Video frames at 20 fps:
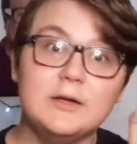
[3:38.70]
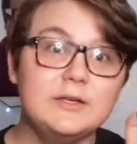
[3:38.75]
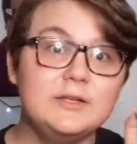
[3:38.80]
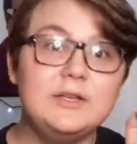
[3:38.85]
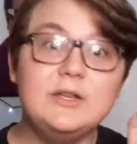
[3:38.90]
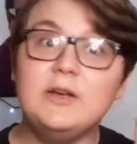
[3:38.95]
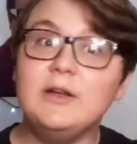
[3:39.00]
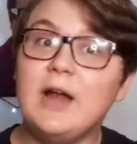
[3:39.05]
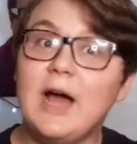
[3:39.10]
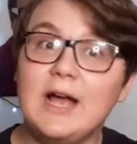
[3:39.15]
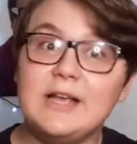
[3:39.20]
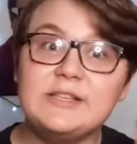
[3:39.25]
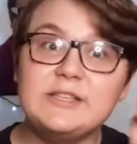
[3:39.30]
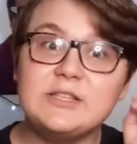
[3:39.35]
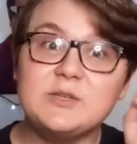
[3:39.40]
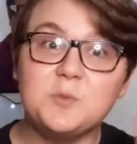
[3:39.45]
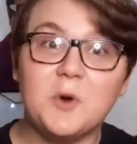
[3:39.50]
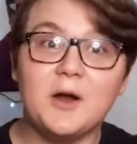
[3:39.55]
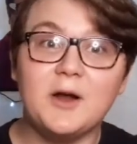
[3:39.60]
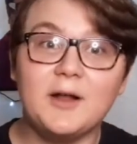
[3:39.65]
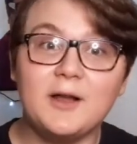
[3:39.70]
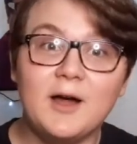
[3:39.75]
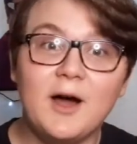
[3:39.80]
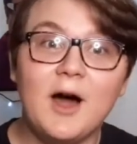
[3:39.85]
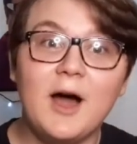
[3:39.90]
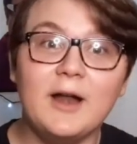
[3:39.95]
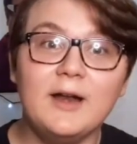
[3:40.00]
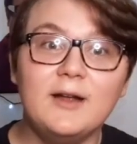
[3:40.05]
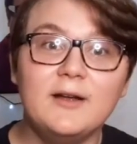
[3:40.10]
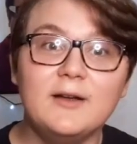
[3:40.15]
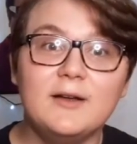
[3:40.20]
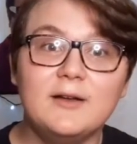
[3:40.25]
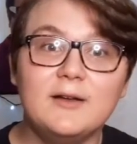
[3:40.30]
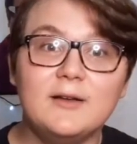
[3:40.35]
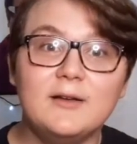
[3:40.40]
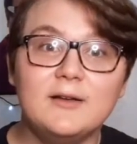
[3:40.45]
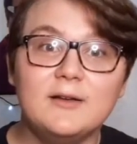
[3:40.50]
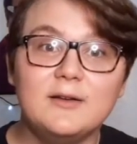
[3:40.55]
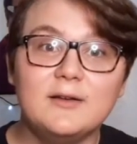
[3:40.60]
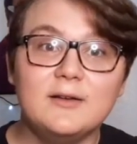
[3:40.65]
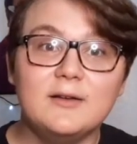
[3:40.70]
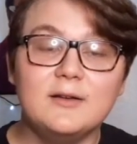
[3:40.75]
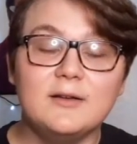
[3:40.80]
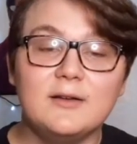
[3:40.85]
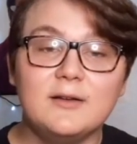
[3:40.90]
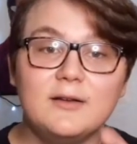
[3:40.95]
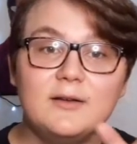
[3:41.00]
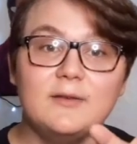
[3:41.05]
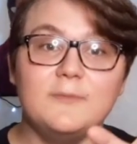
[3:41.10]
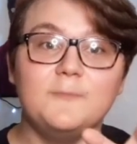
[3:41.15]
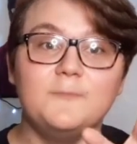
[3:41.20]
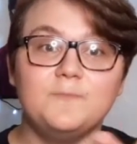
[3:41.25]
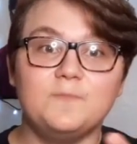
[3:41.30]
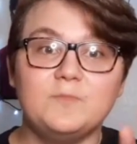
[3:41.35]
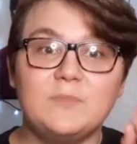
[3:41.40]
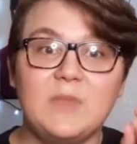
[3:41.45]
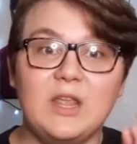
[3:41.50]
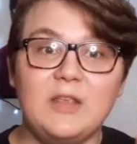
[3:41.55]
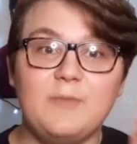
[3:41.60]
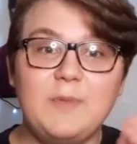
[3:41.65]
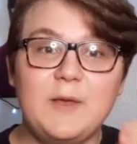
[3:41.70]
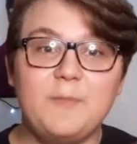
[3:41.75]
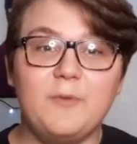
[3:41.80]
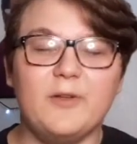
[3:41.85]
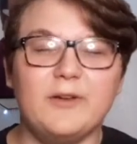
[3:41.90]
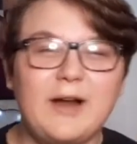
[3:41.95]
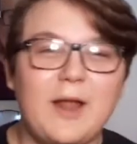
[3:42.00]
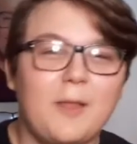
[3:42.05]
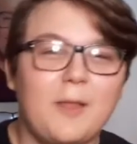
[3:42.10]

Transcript: Dude, I swear to God, these people are